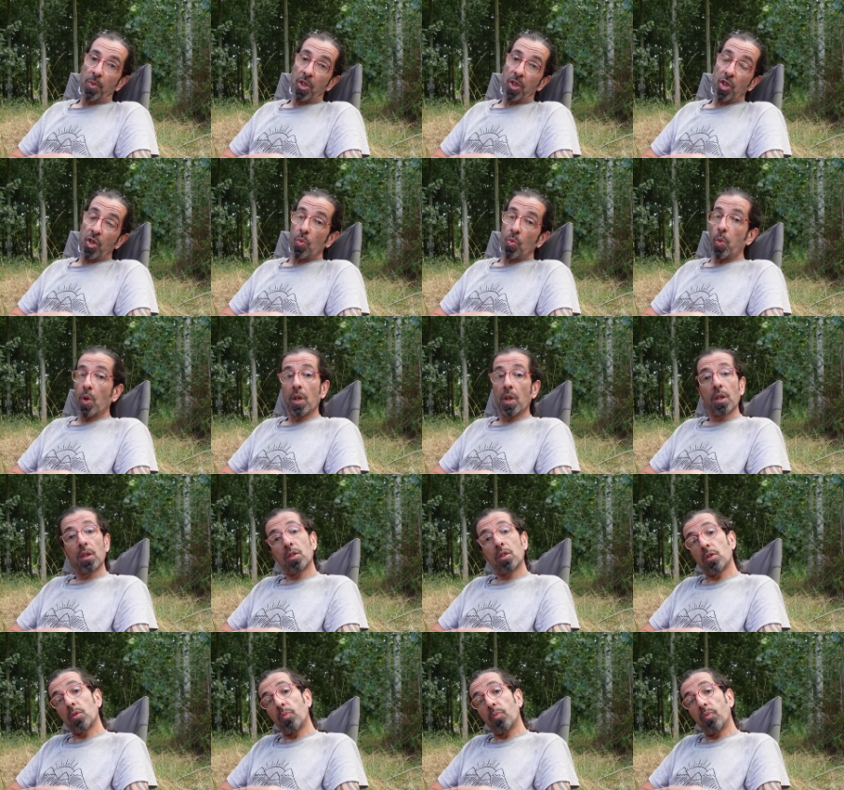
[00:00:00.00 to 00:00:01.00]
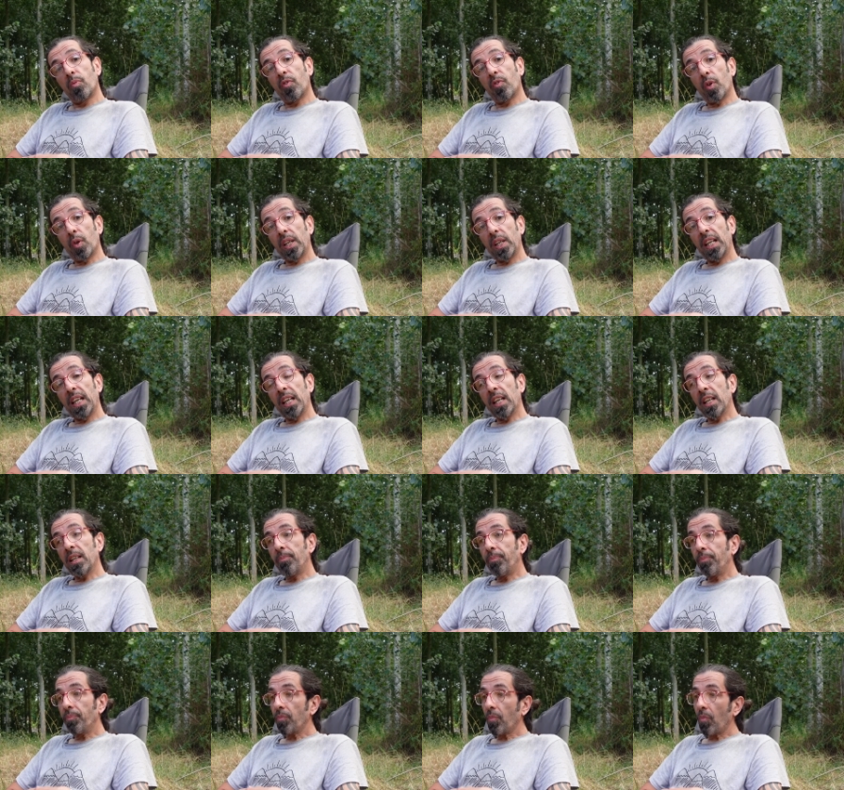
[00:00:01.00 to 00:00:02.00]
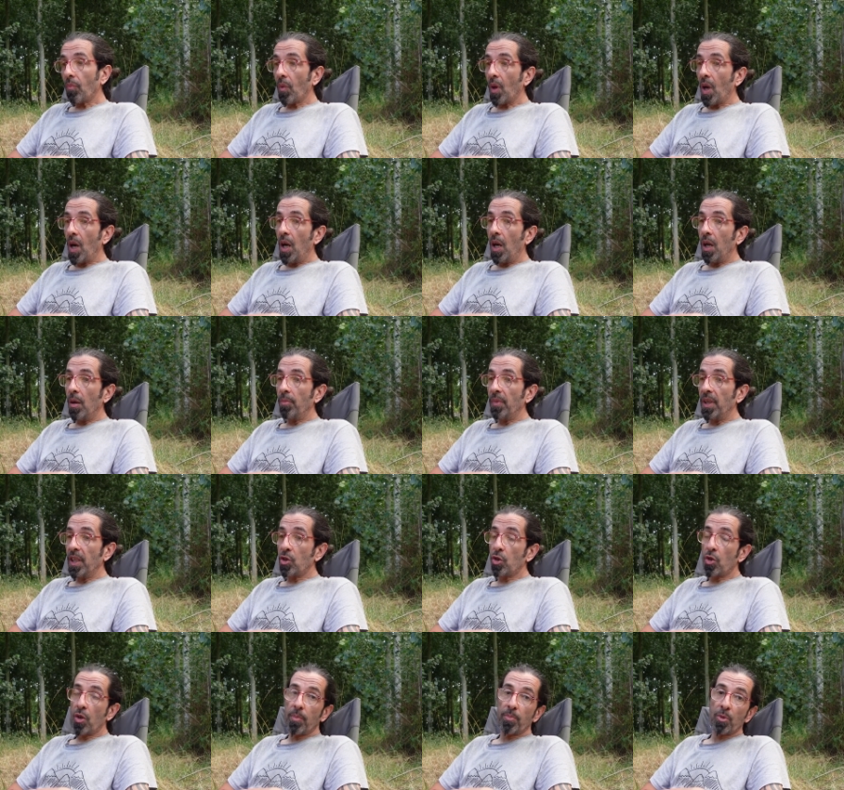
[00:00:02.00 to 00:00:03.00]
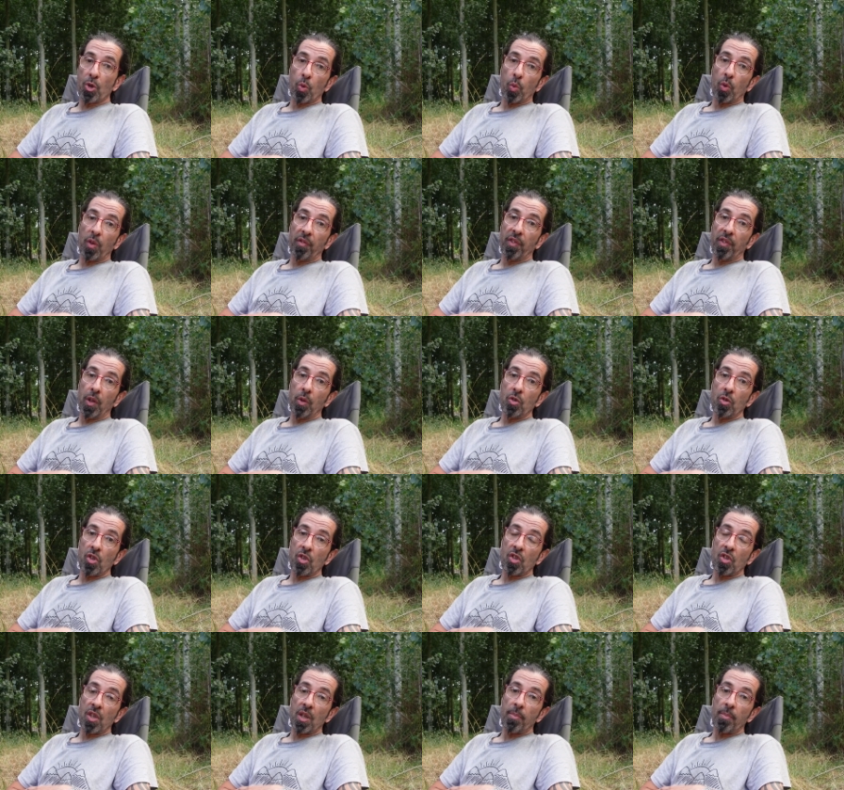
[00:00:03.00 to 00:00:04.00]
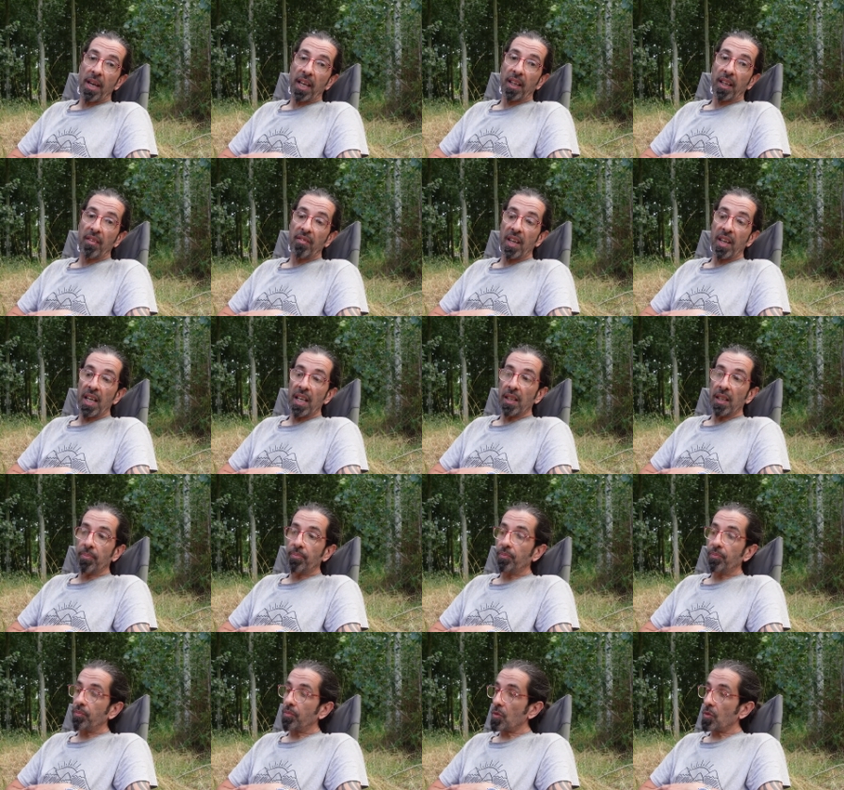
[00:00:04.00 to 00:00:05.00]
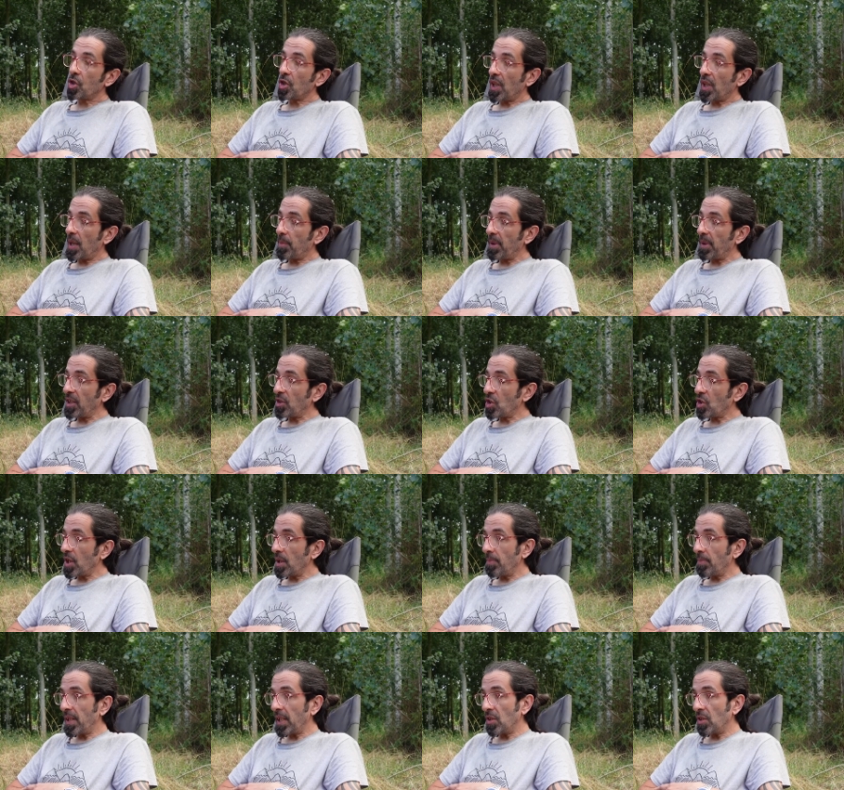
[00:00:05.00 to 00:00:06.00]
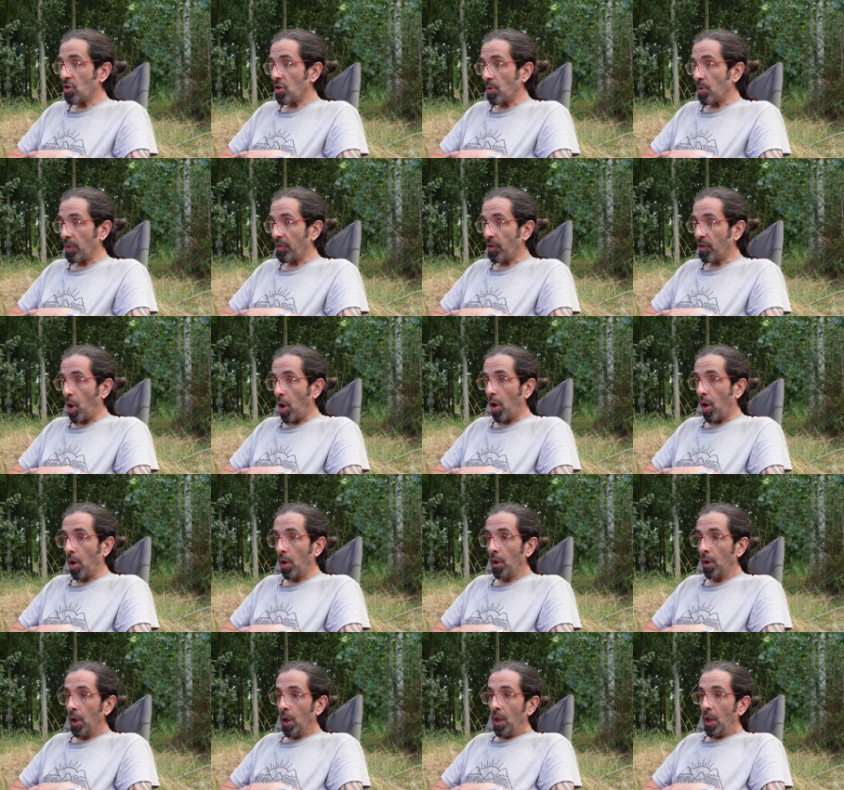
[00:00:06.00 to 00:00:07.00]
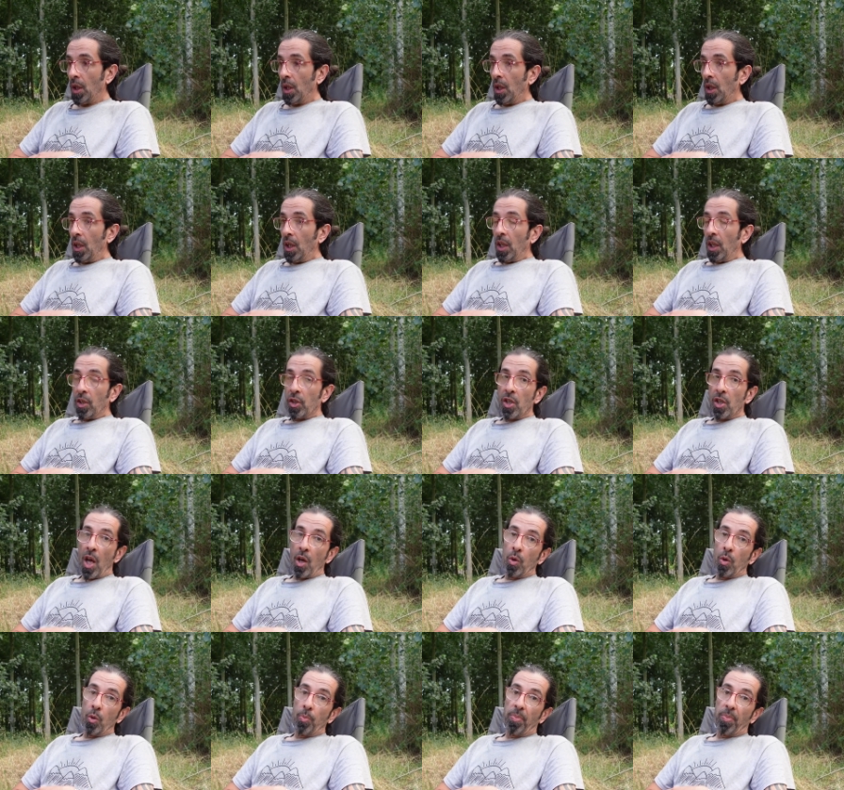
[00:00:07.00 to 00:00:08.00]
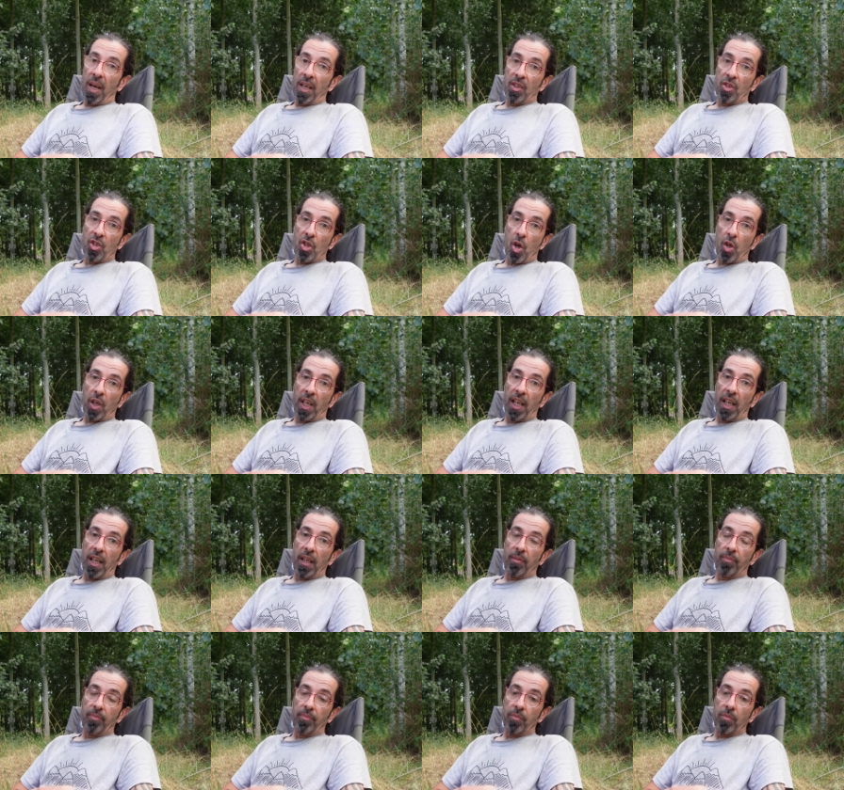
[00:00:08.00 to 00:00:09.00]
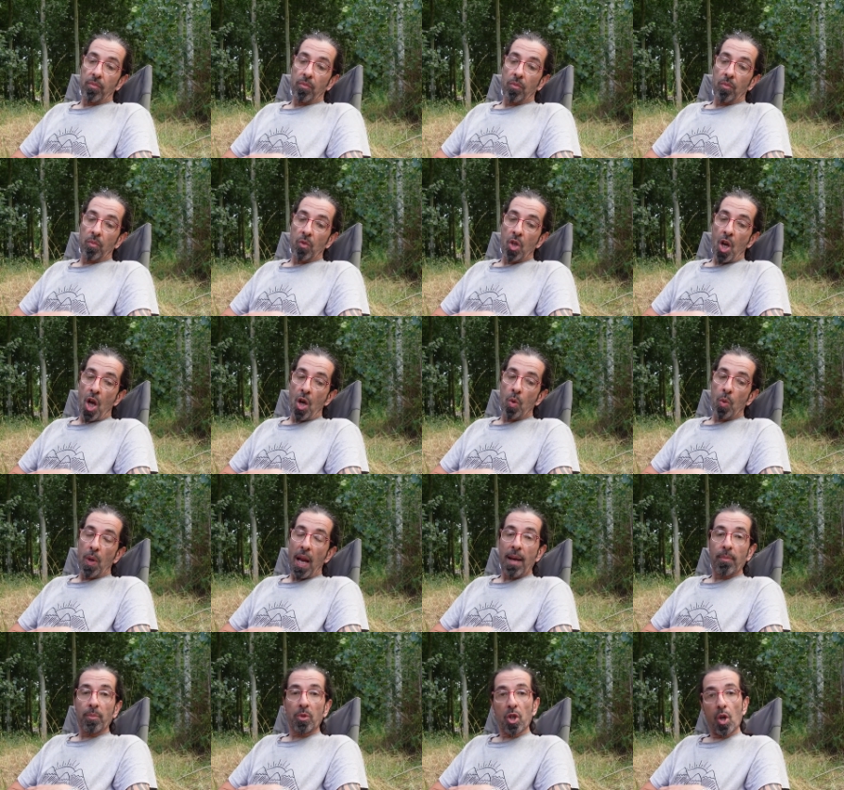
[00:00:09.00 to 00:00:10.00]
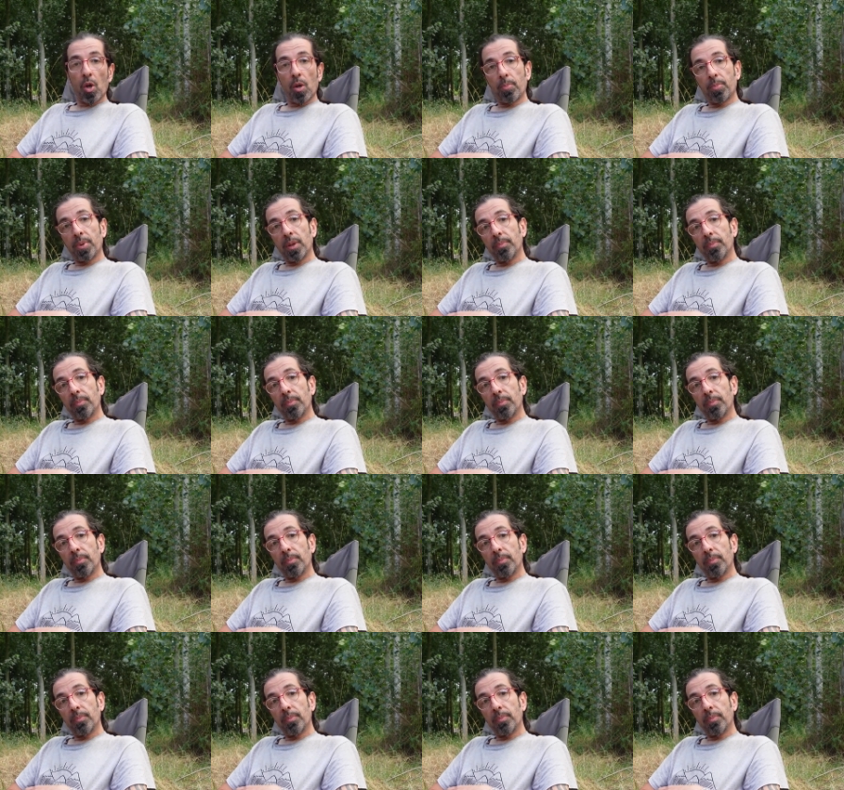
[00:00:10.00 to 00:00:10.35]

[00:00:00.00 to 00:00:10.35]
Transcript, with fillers: which has worked for a year, it trips all the fuses in the back of the van. So that basically means that we've got no plug socket, no laptop,